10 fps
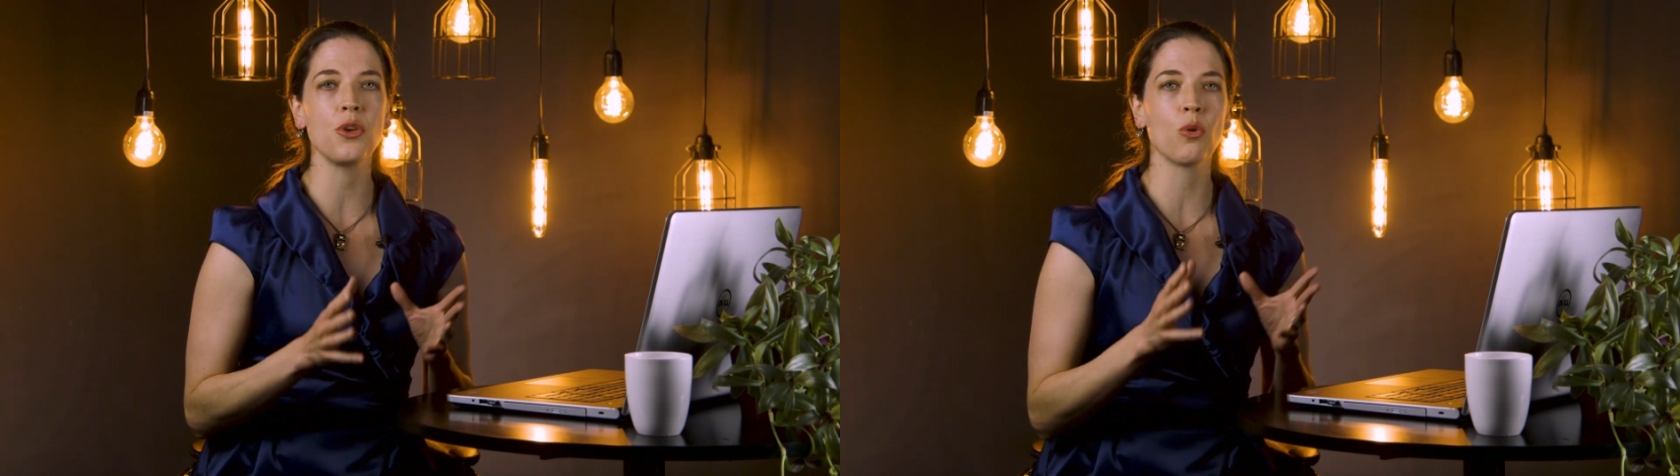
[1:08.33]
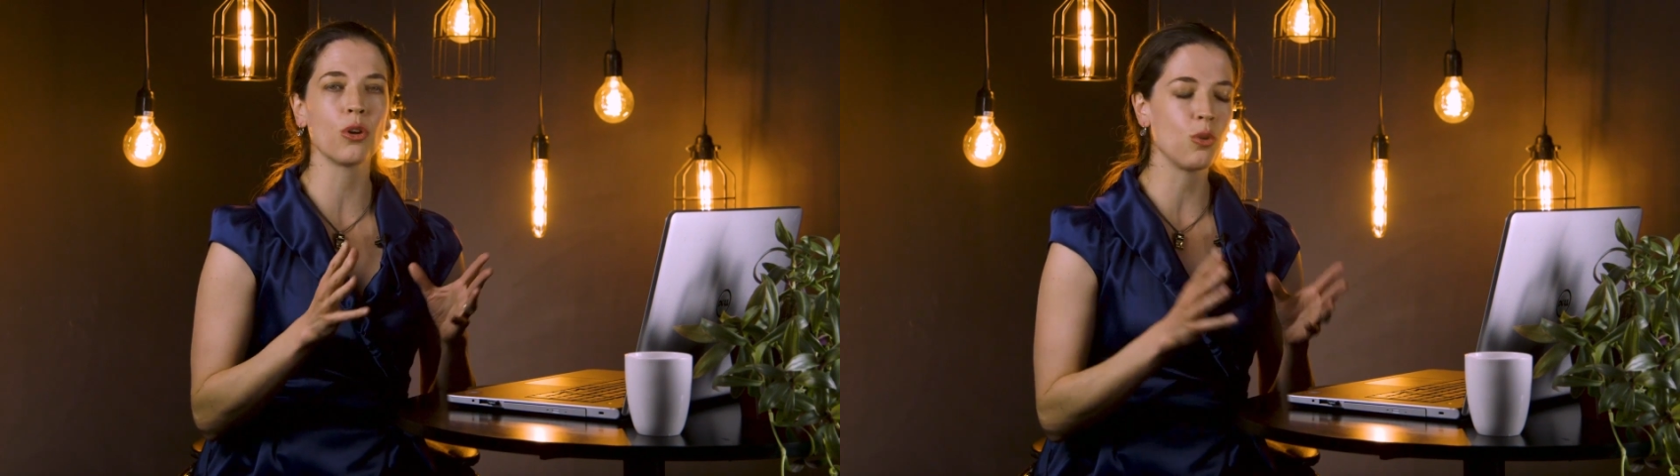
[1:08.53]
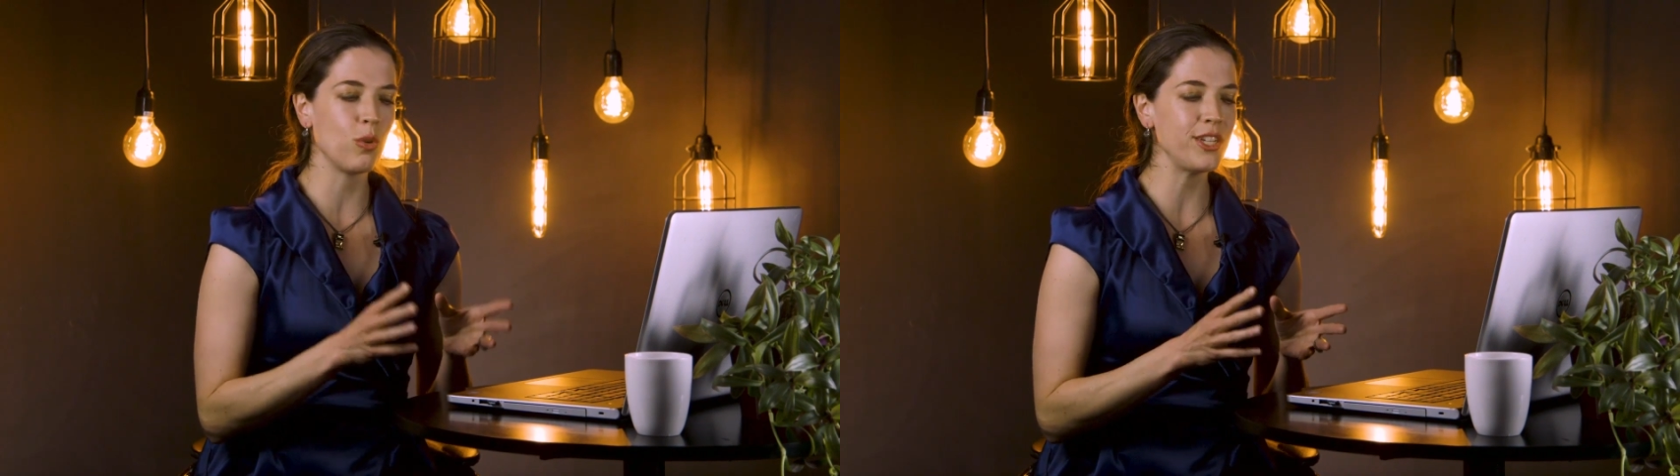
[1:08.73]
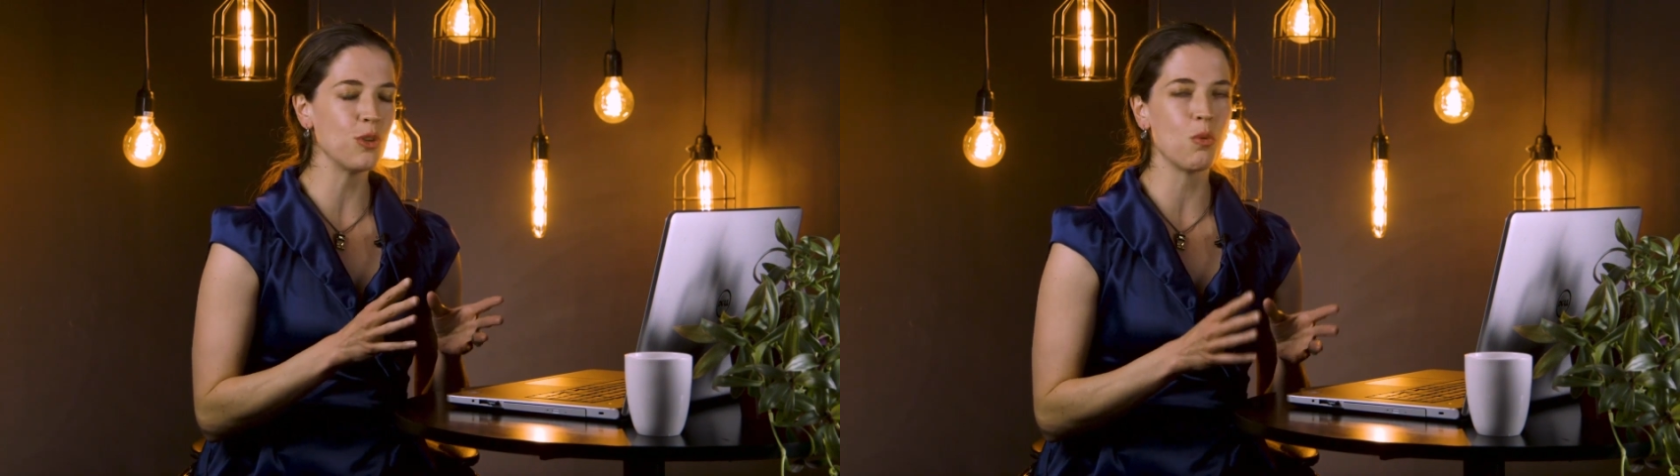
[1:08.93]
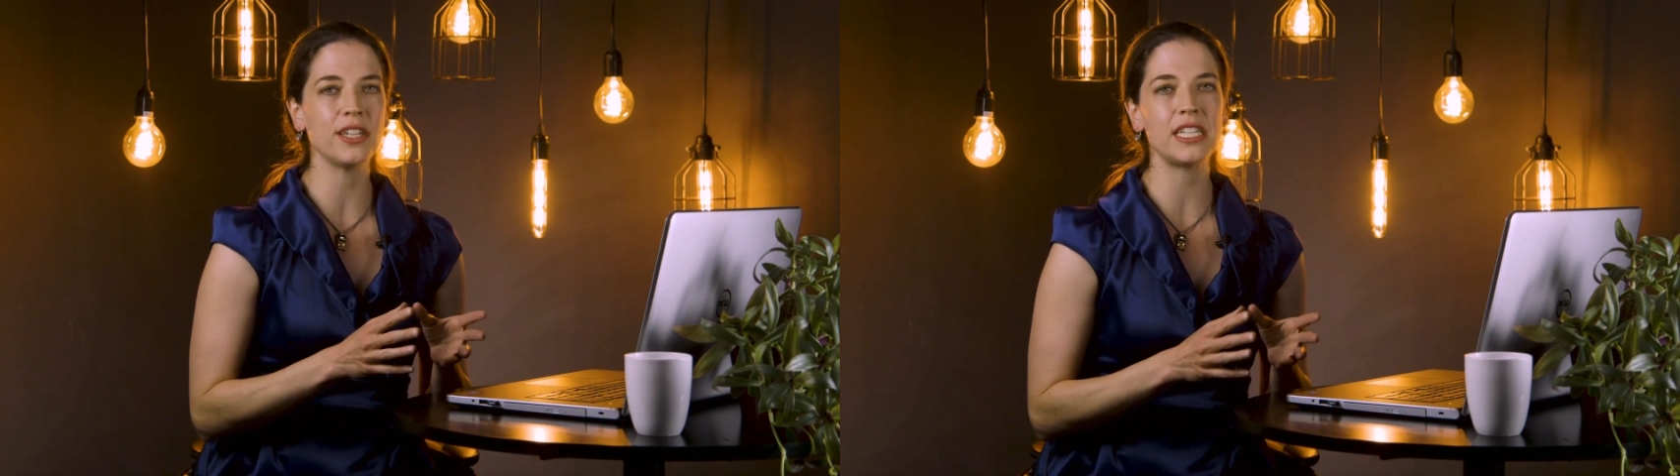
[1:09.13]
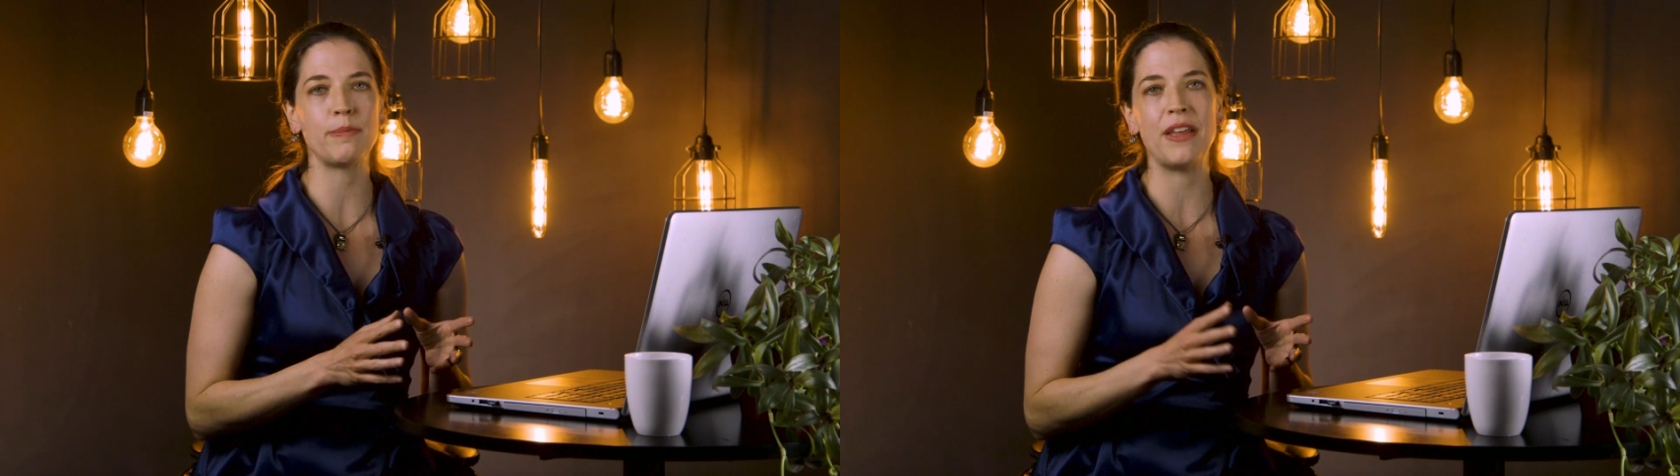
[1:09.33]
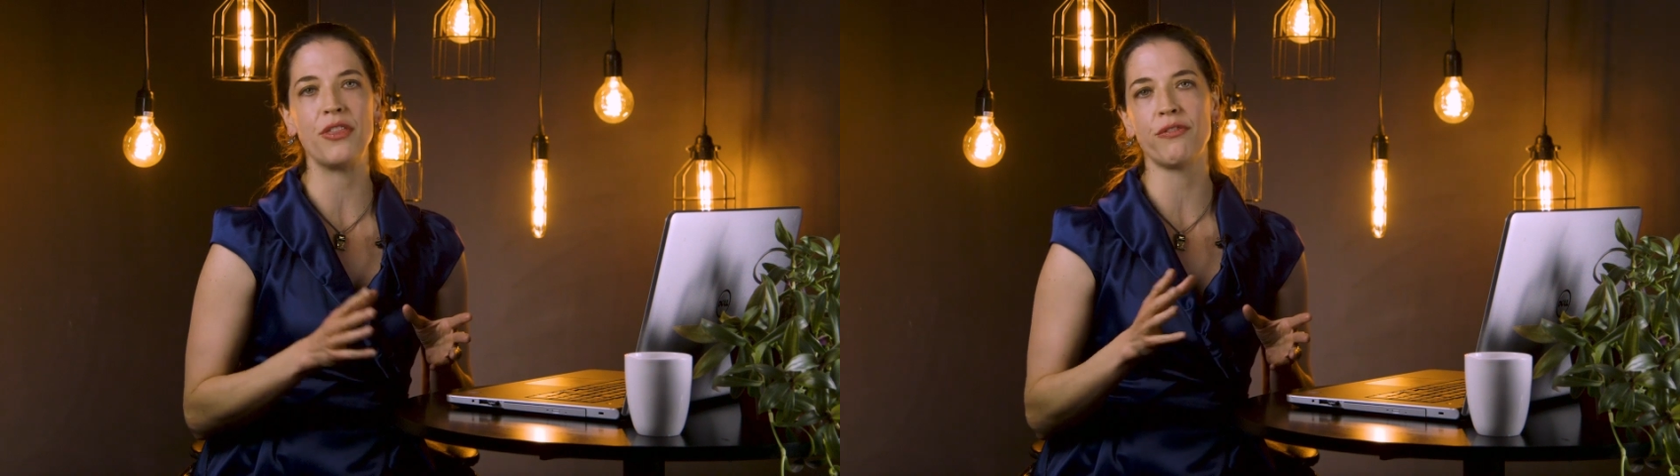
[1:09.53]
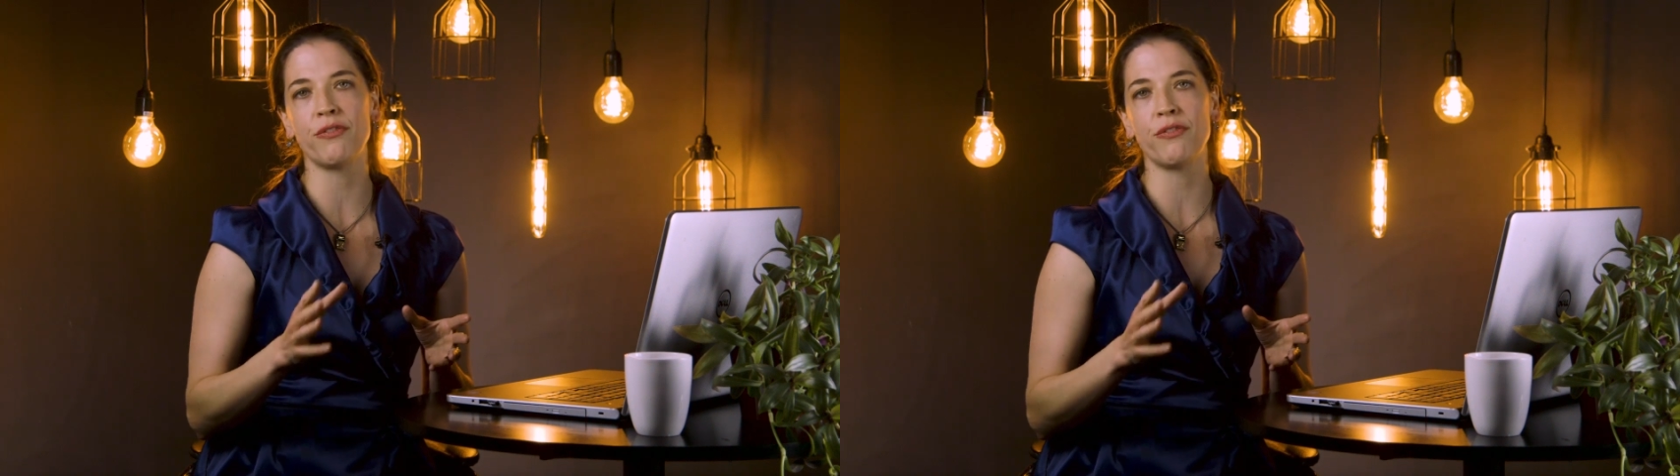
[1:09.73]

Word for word: you're going to want to spend the